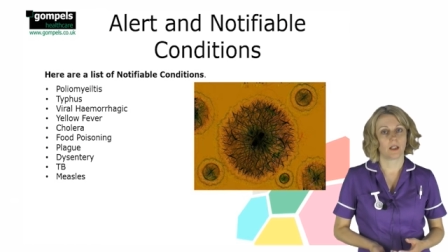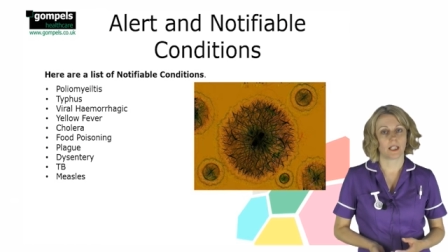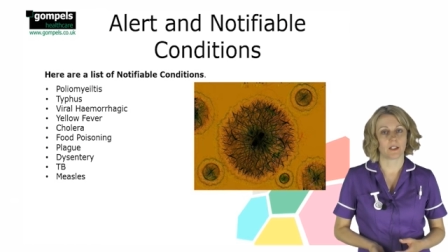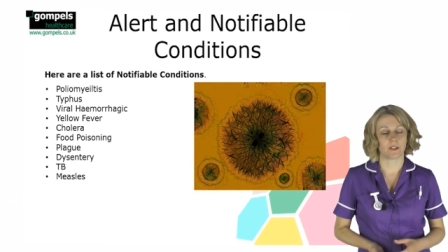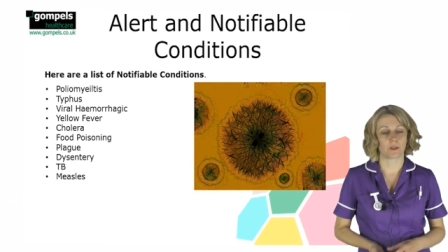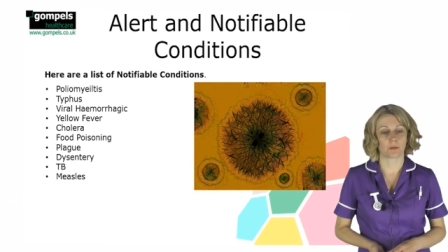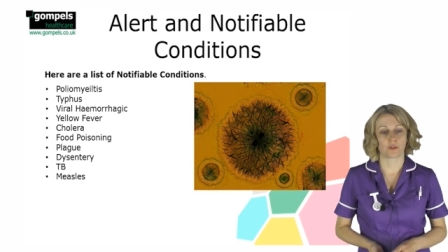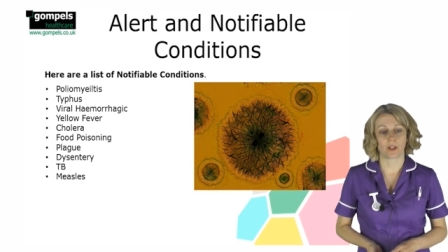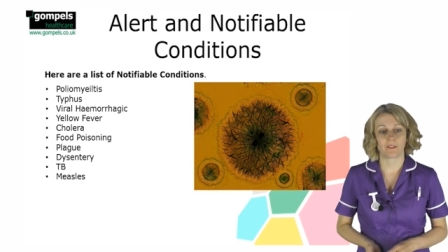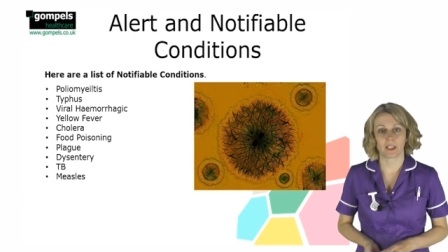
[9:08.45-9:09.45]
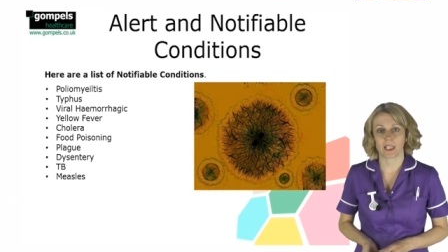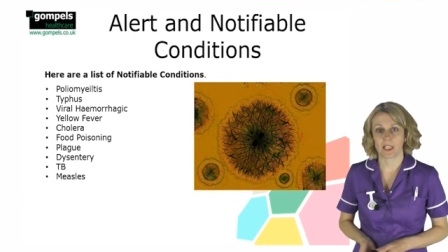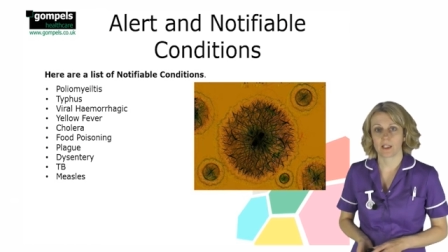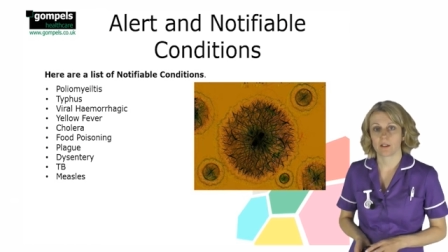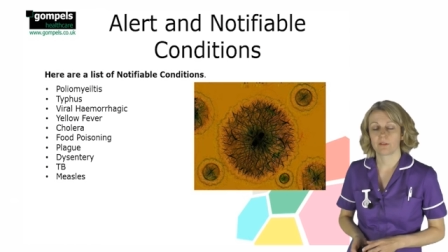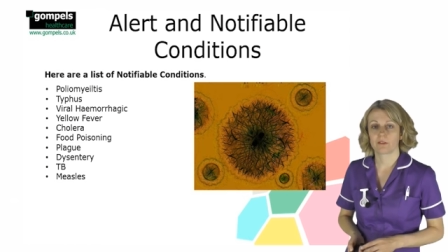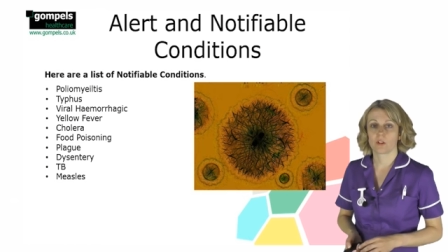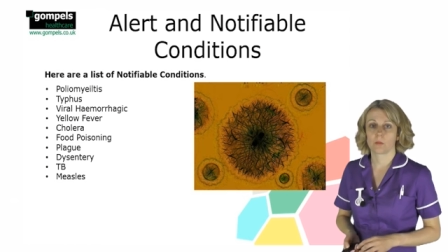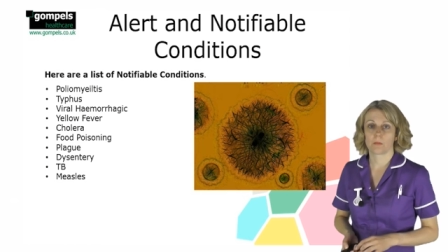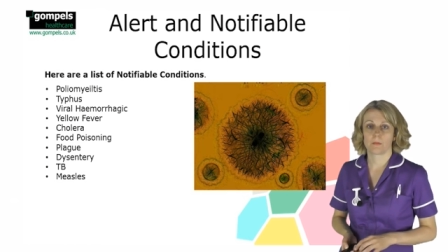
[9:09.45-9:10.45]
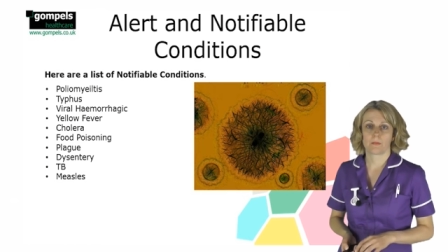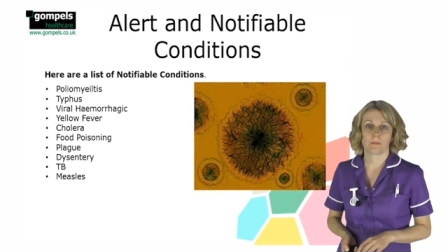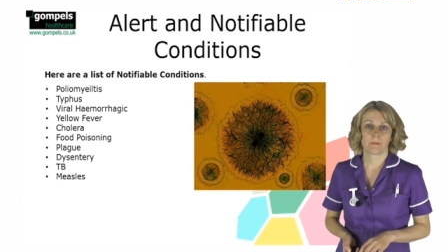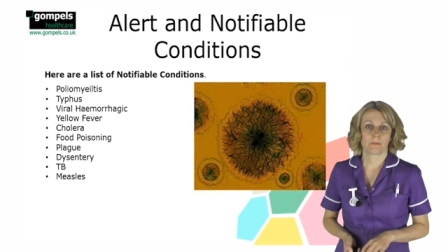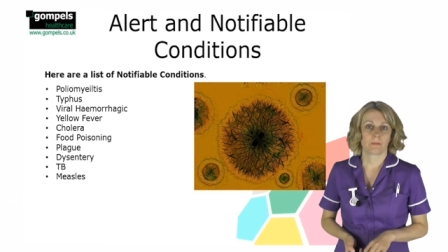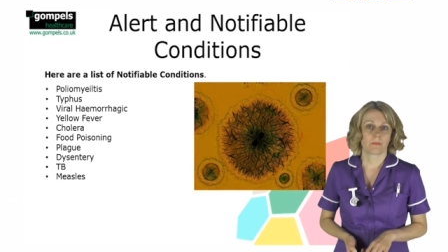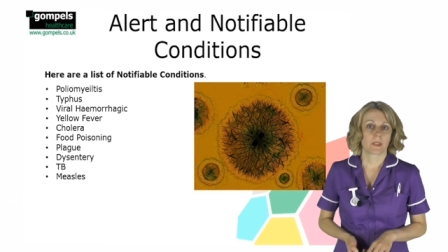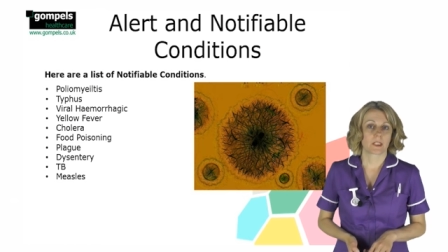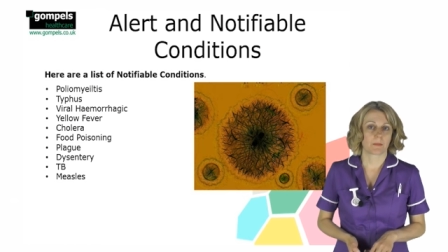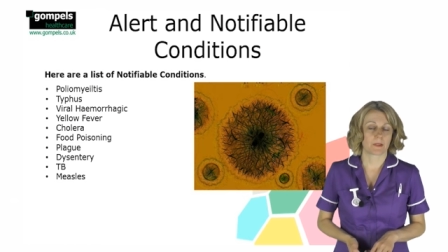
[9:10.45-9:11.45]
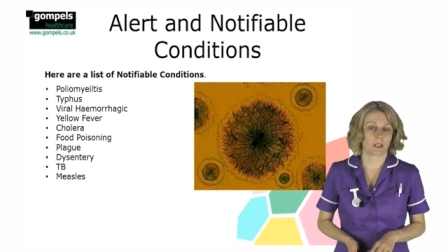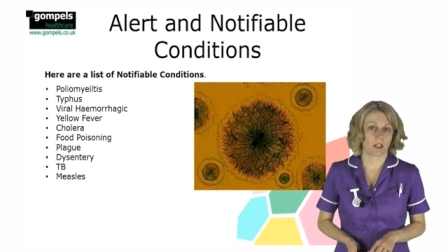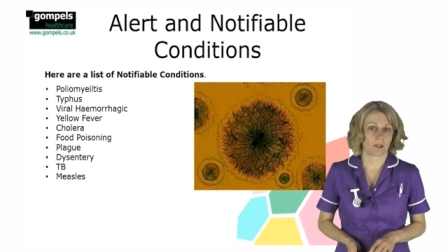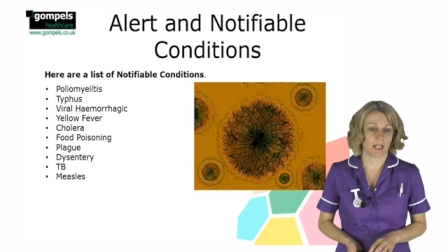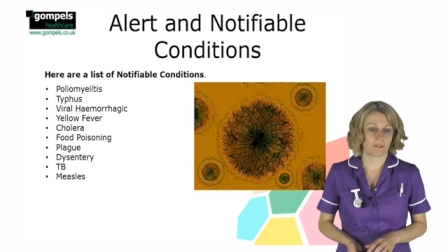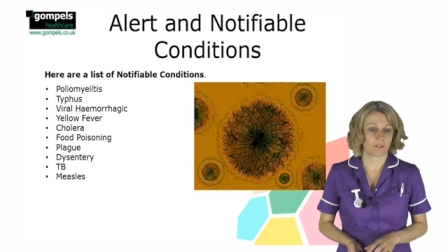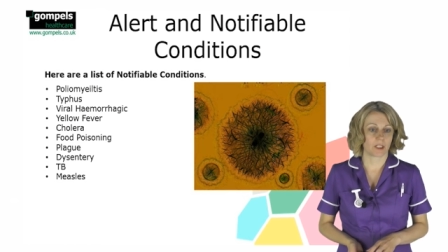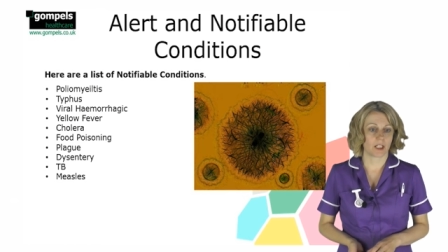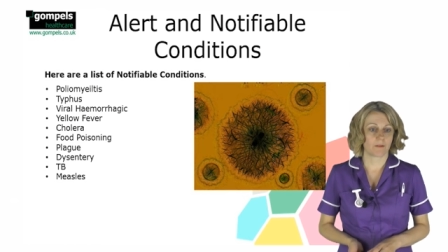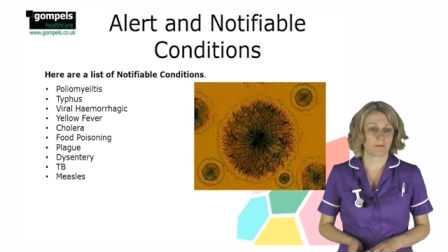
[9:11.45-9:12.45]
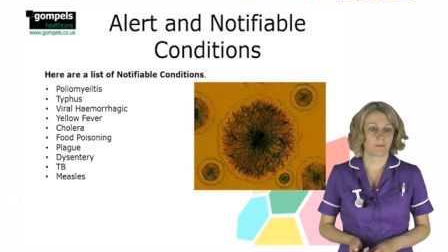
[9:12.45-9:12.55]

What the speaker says: individuals travelling in from sub-Saharan Africa,